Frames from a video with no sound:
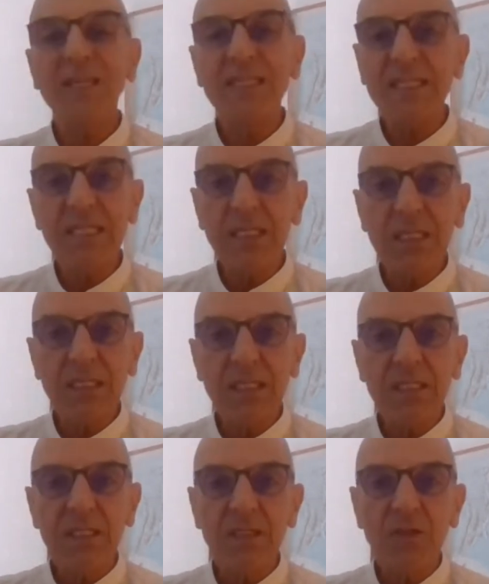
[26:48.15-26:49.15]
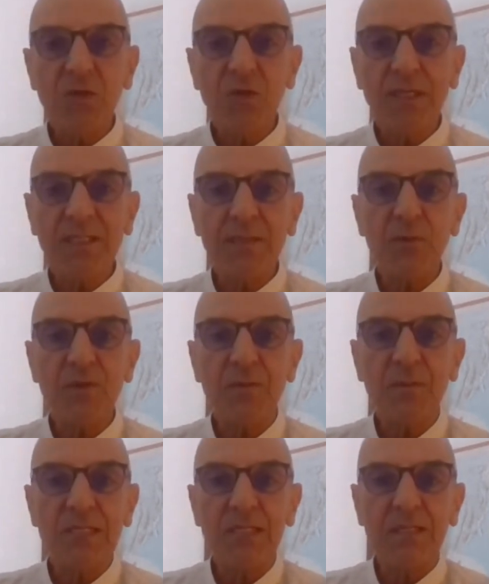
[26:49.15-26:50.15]
20
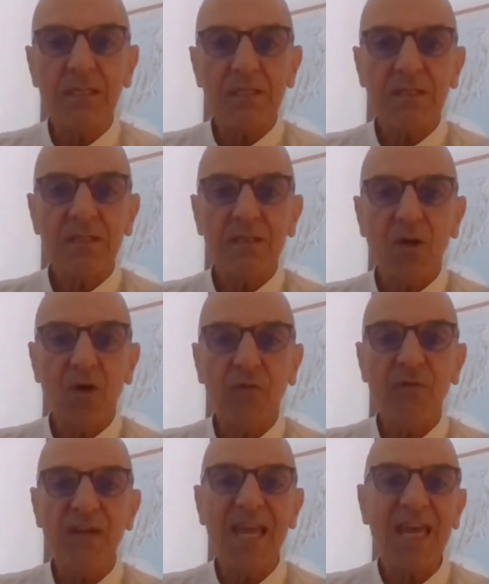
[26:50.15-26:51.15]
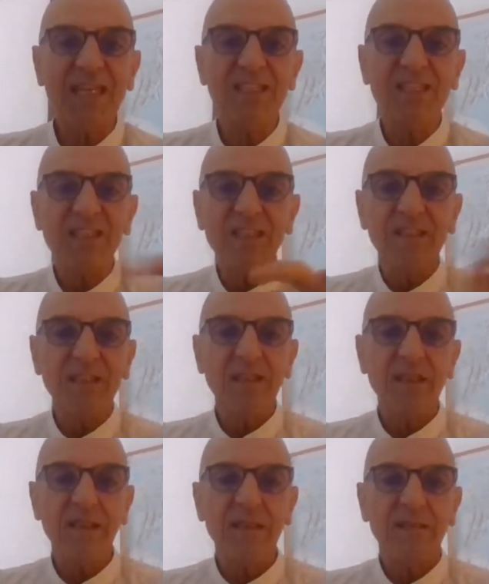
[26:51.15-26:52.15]
possibilities, nets,
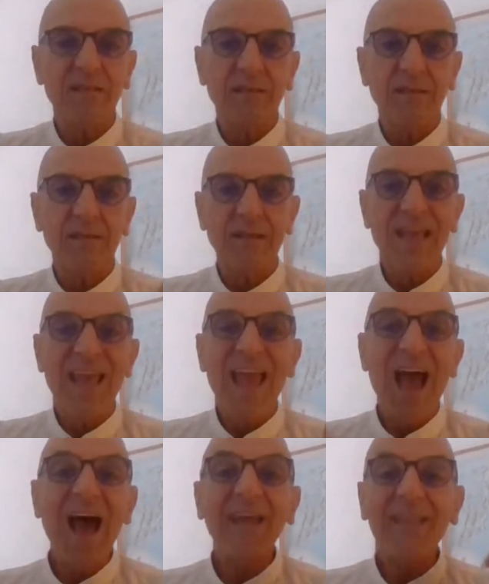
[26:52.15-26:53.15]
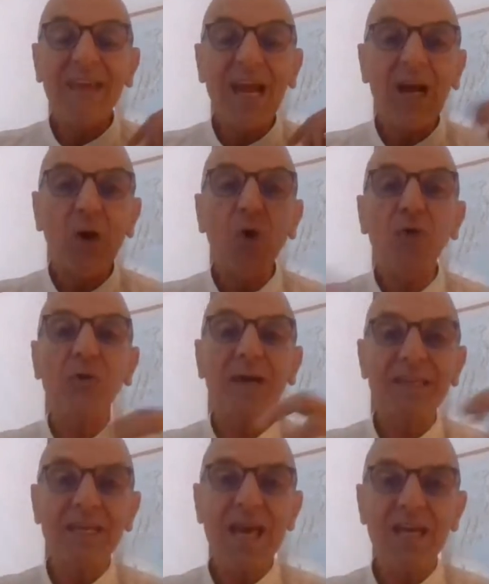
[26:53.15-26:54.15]
and they are all
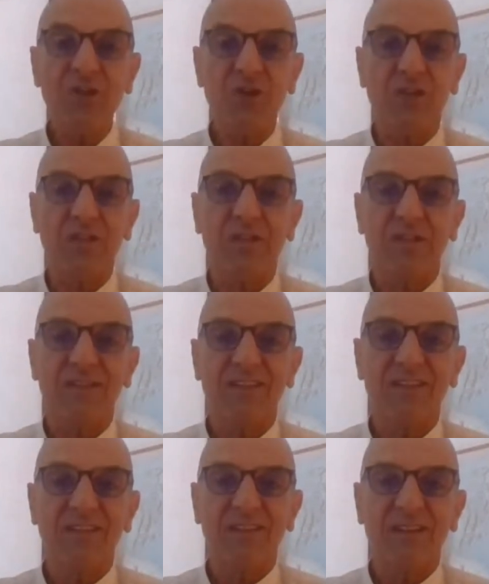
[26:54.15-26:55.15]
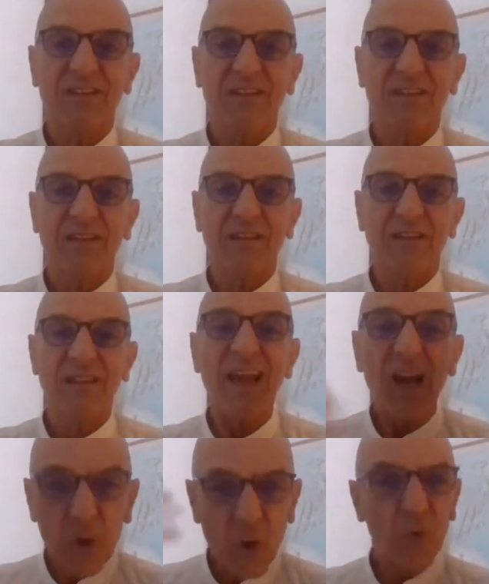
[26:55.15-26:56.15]
radiation. They
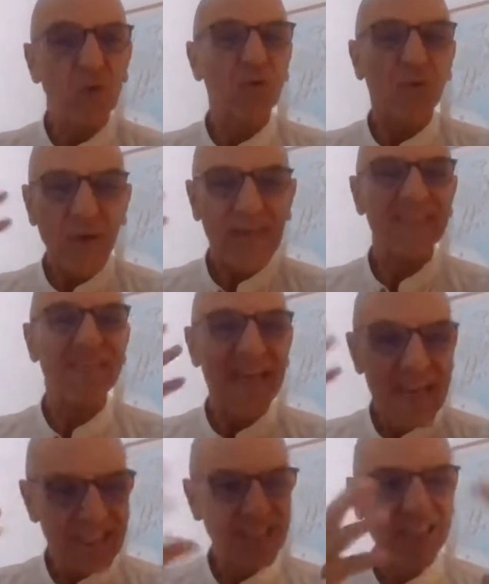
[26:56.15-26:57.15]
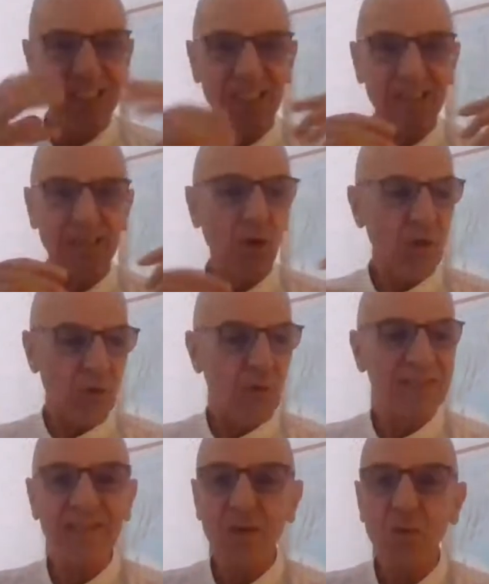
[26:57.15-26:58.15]
are all radiating.
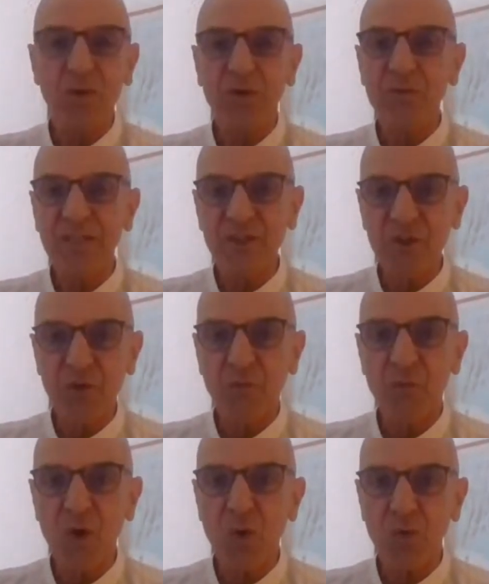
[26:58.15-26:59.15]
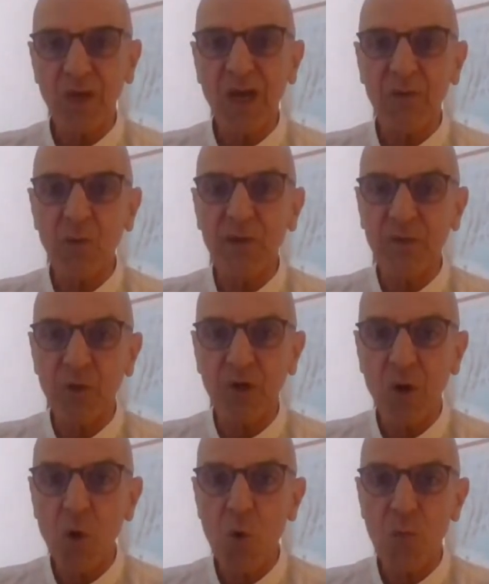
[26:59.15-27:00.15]
Otherwise, they wouldn't reach your phone when you're
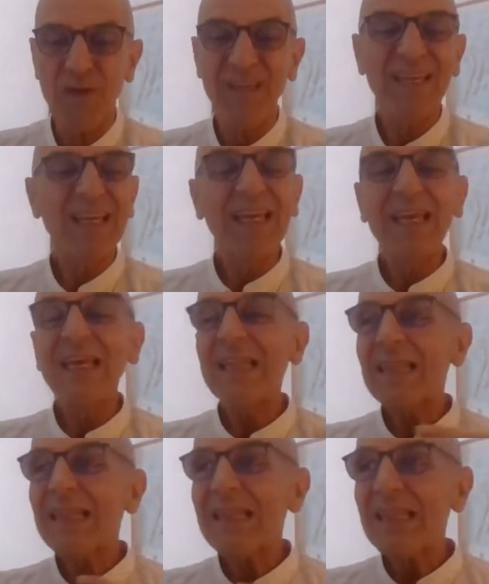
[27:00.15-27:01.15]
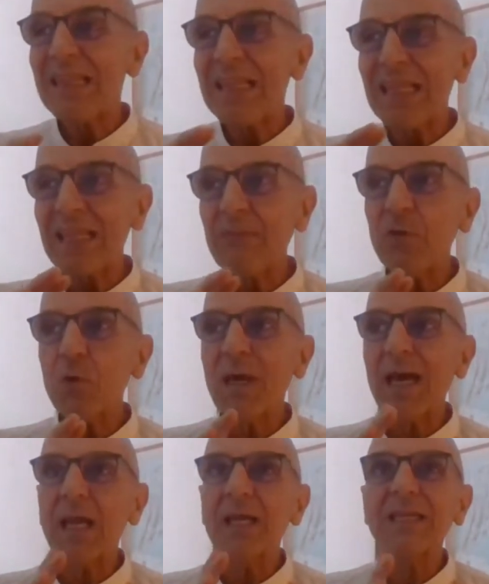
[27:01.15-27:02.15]
home. If you
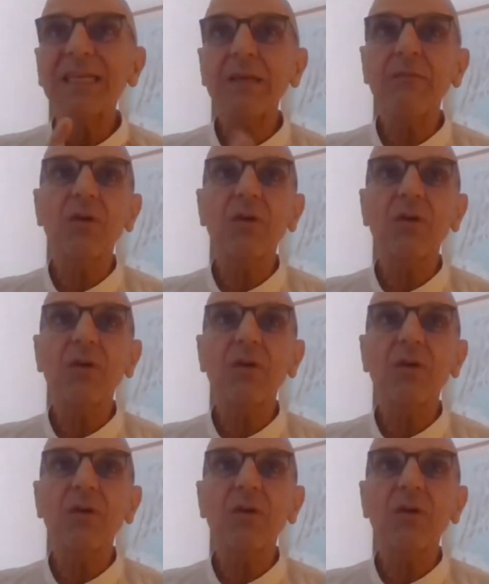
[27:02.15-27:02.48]
can give